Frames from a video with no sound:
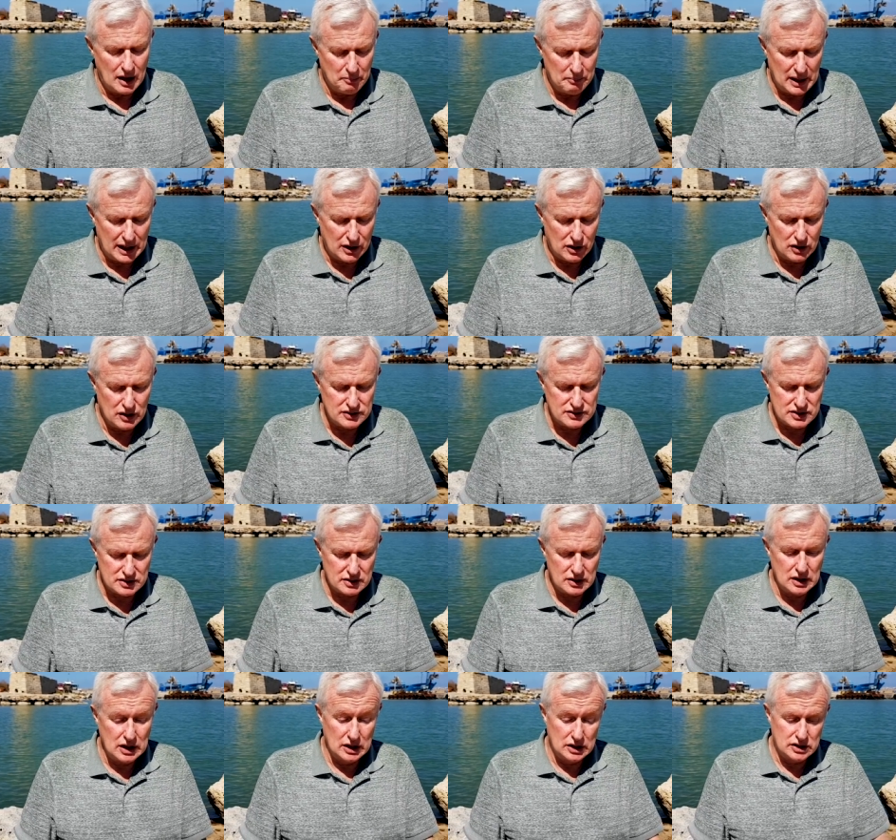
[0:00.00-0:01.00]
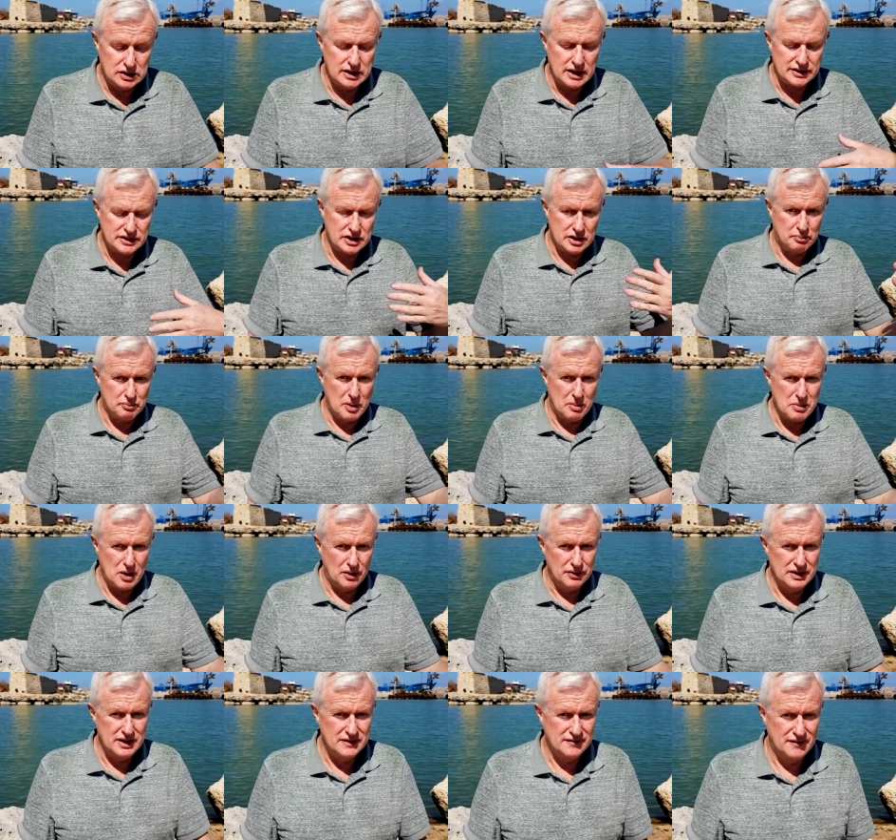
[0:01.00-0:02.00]
because just to
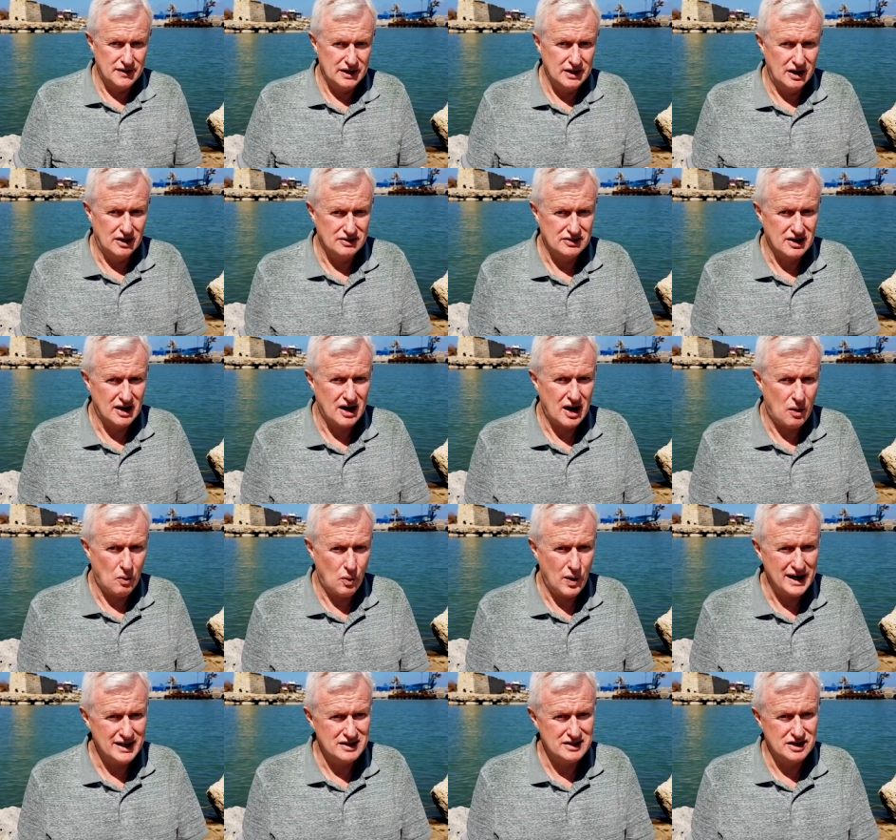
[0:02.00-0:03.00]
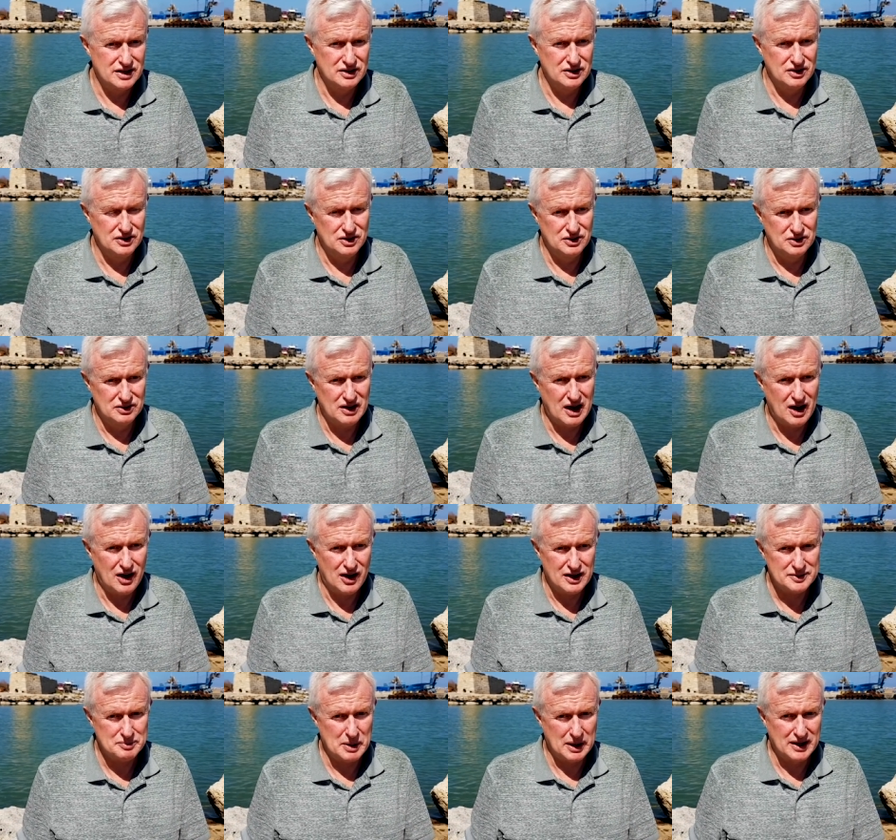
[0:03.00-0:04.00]
promote these videos. And I went to, I
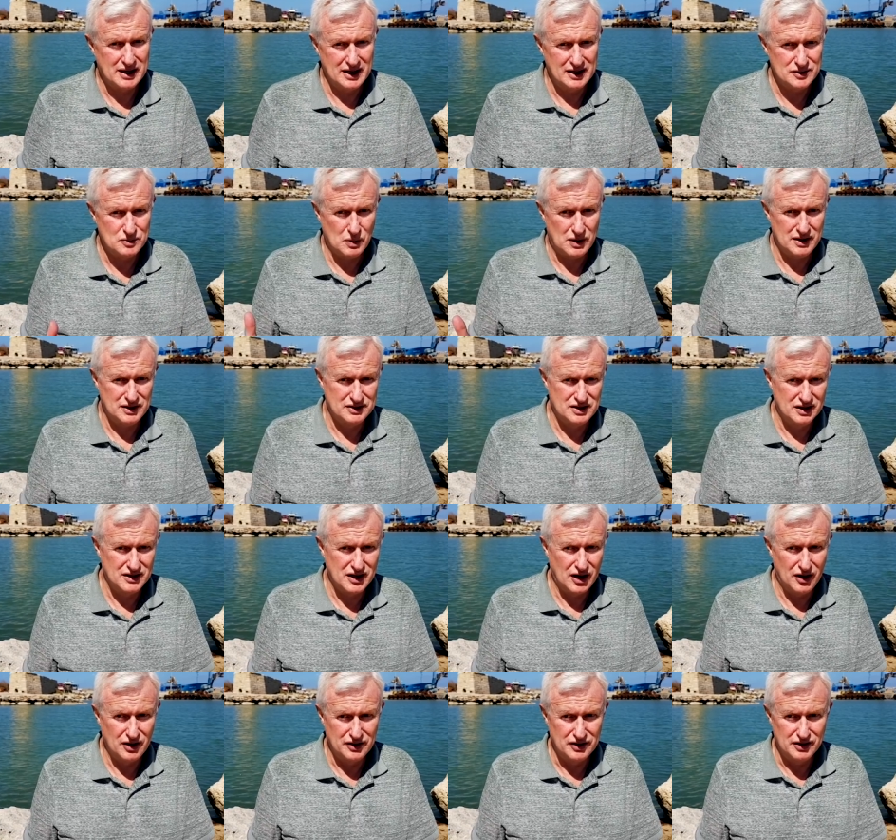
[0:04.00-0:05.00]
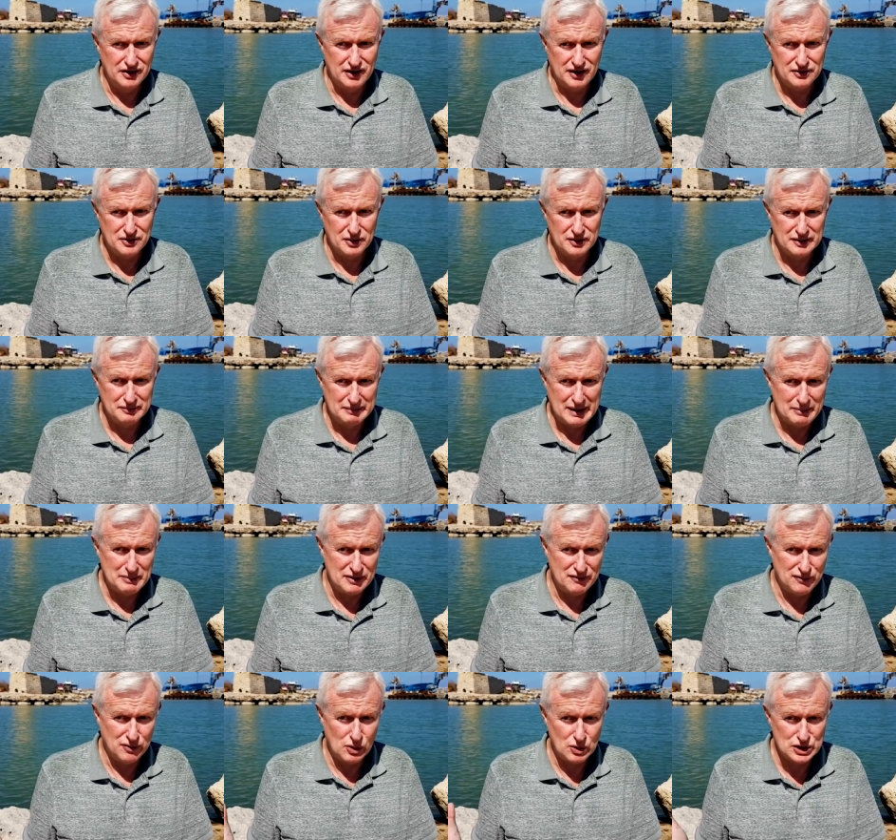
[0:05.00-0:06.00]
asked my kids what I should go to. I thought maybe
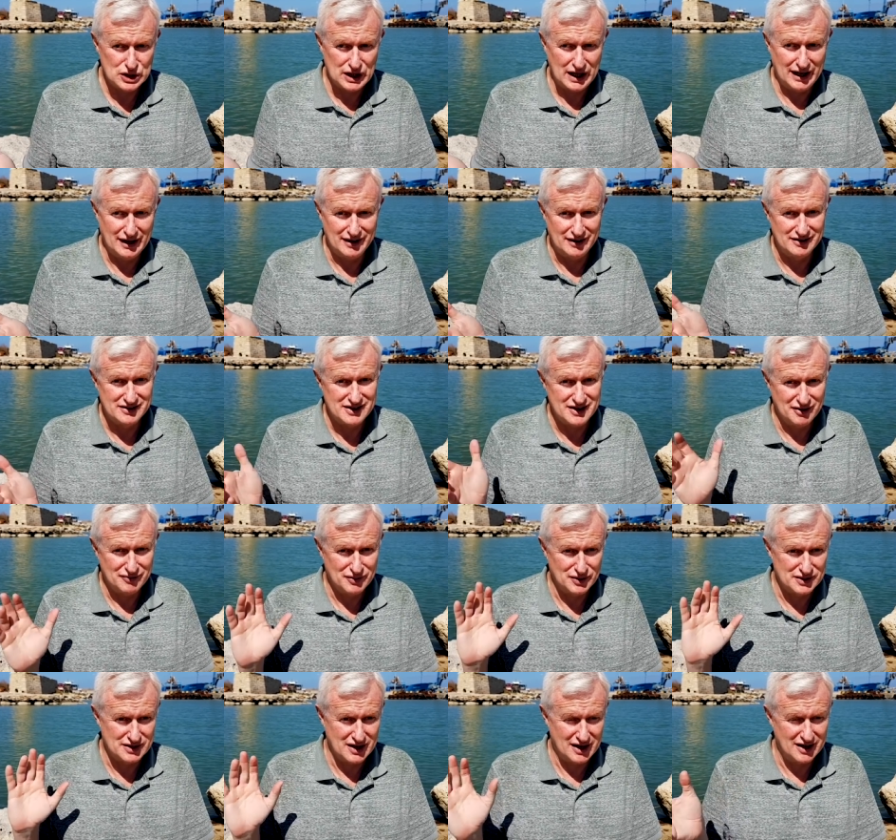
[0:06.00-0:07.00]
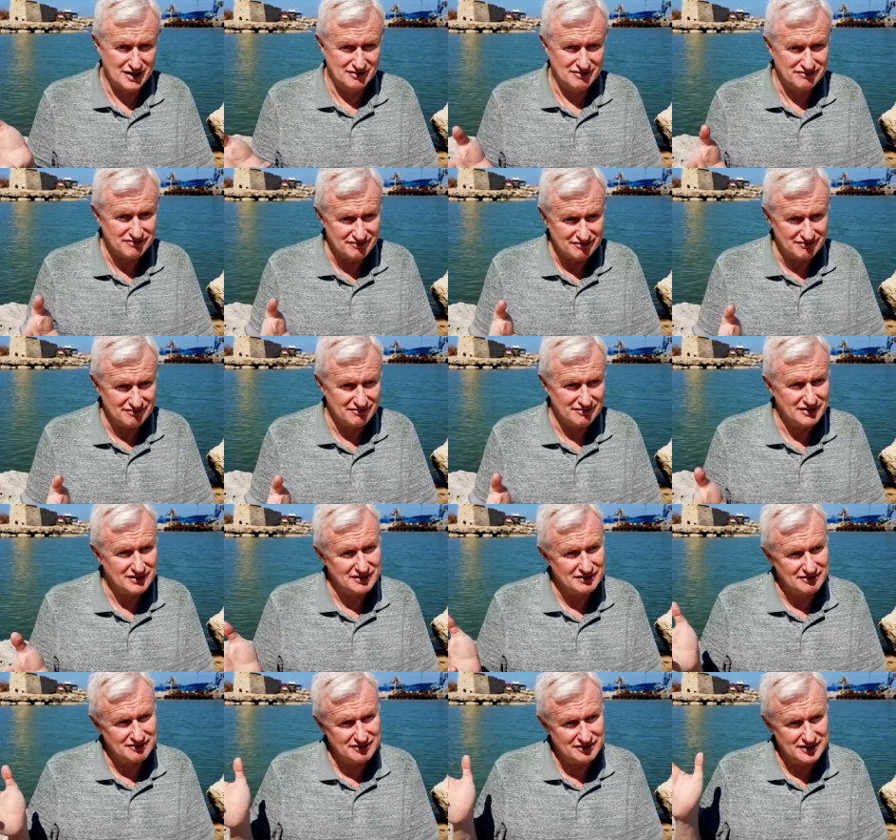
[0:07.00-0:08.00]
4chan and stuff was kind of
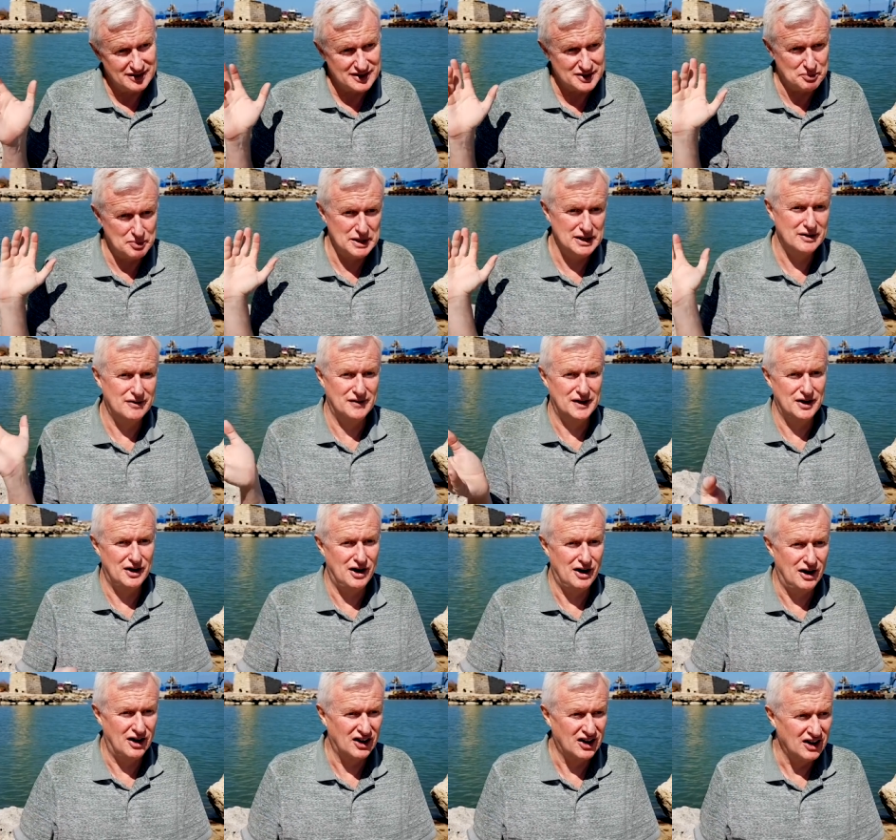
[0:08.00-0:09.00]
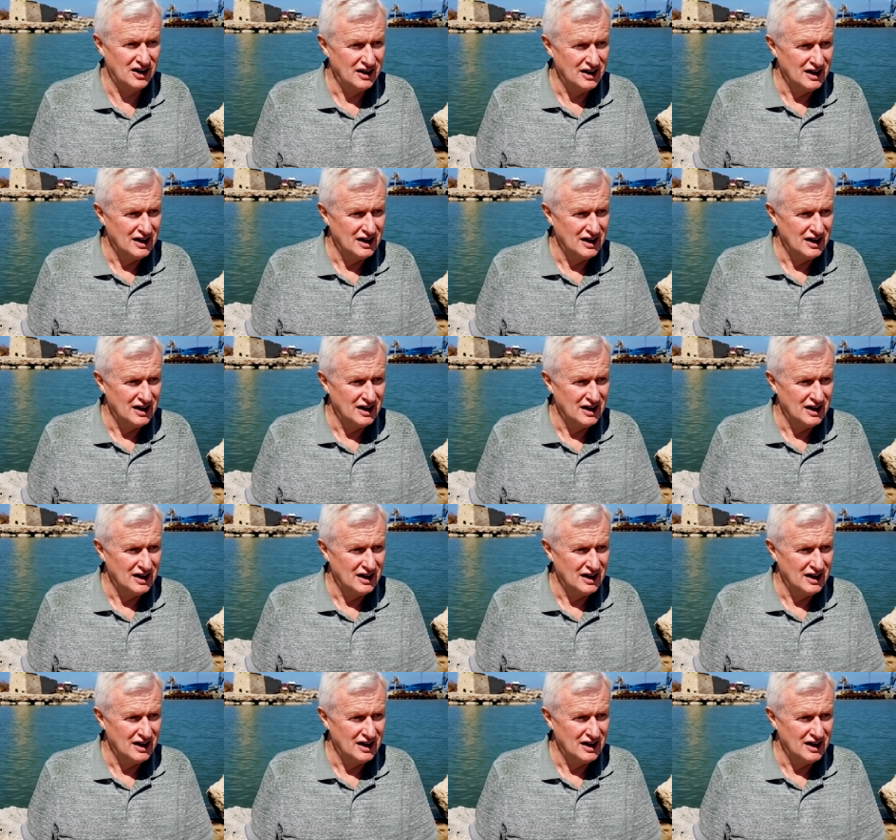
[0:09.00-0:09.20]
speed of an arg.